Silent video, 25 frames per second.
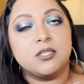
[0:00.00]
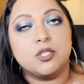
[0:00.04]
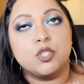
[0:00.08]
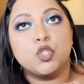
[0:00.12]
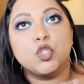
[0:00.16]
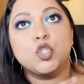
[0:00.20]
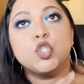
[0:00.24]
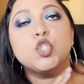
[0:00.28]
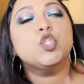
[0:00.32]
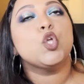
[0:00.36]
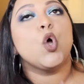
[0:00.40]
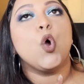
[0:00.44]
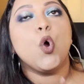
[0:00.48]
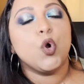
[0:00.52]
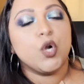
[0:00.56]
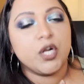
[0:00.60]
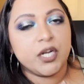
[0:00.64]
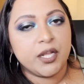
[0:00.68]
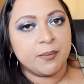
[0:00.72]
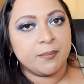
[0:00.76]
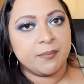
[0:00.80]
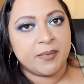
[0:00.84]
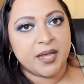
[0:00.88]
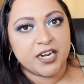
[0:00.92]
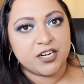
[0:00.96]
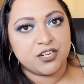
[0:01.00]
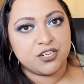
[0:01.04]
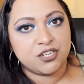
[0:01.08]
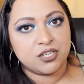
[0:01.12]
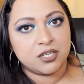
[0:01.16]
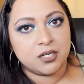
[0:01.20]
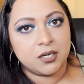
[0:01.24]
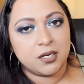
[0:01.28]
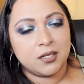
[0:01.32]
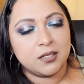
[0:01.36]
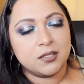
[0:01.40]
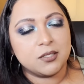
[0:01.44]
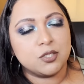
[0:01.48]
so
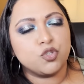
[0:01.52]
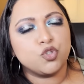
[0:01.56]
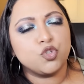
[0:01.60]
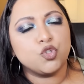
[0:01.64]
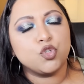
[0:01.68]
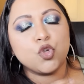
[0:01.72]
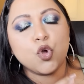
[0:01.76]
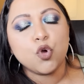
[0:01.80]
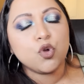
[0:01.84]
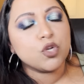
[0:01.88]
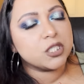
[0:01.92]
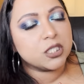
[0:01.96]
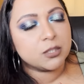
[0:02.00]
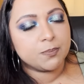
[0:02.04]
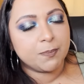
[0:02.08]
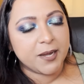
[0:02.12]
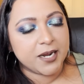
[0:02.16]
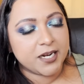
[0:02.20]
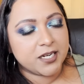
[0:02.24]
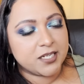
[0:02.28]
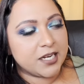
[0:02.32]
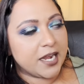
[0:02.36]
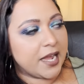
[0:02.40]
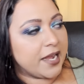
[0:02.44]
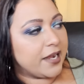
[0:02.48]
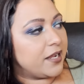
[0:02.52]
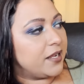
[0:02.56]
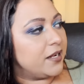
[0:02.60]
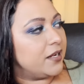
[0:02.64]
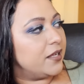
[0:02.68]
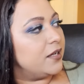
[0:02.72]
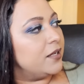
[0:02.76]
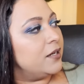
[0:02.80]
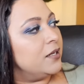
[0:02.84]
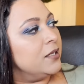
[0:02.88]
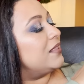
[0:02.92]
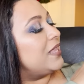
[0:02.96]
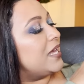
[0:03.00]
dimensional, so spectacular.